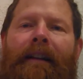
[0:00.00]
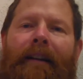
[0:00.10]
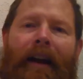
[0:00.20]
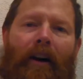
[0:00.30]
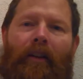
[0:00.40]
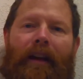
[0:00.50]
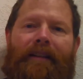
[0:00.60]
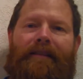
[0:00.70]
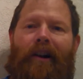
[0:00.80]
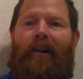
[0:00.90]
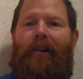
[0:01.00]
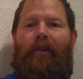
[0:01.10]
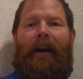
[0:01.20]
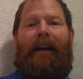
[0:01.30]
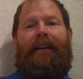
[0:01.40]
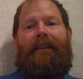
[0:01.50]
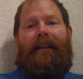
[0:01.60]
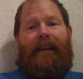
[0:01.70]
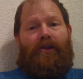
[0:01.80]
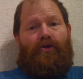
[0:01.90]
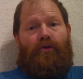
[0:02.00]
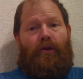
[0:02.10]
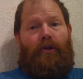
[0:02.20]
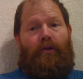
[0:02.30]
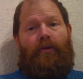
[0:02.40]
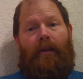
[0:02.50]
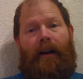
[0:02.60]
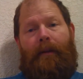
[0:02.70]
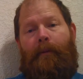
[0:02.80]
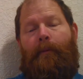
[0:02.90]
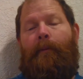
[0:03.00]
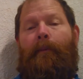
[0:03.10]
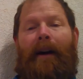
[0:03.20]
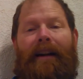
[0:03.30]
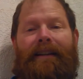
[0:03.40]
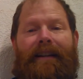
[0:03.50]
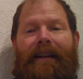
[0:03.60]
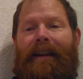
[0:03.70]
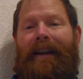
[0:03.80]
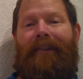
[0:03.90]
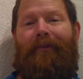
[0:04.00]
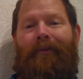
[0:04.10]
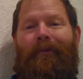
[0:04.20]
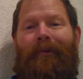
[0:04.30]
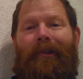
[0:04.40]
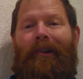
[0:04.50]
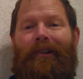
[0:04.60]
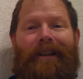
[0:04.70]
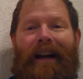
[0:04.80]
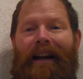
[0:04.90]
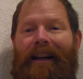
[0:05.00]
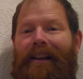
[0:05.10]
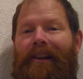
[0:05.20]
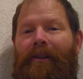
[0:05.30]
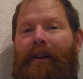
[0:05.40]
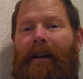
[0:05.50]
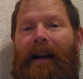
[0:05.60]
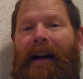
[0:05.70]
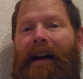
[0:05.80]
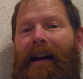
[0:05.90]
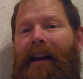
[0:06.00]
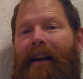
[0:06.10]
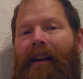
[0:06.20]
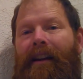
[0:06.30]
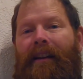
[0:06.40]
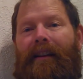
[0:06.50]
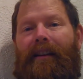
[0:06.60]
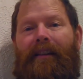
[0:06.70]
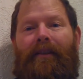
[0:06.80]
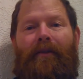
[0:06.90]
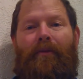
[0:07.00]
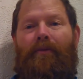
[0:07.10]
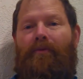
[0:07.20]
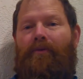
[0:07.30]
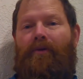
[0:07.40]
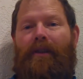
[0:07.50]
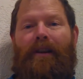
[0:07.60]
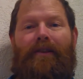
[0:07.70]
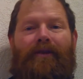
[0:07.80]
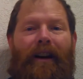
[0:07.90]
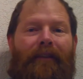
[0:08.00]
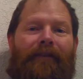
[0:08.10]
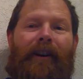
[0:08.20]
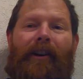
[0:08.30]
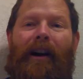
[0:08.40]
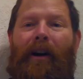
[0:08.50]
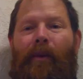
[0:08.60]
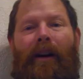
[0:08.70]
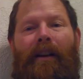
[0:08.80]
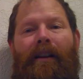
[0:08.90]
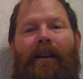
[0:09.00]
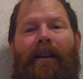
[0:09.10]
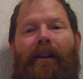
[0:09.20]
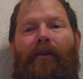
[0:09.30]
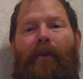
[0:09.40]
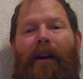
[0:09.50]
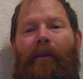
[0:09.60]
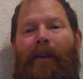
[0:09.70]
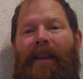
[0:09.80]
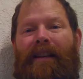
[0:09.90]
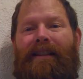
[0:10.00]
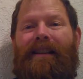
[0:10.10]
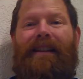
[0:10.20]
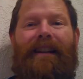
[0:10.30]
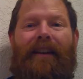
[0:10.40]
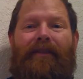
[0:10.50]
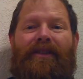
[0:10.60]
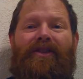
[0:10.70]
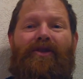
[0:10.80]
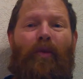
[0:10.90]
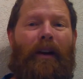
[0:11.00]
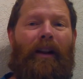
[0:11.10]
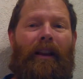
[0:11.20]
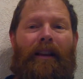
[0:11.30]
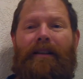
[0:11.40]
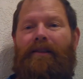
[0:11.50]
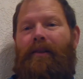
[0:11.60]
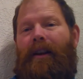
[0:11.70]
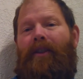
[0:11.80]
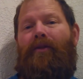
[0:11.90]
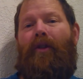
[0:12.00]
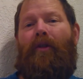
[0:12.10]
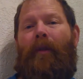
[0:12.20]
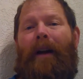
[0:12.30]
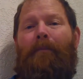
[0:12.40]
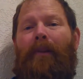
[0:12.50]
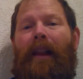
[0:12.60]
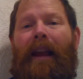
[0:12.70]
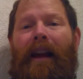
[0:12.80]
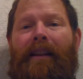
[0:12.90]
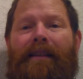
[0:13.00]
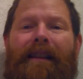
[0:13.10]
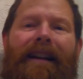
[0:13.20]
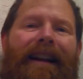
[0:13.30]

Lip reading: Now, that's all great, and that's true, but if you're talking to a guy who's trying to figure out what the acidity of his soil is so he can grow the right plants,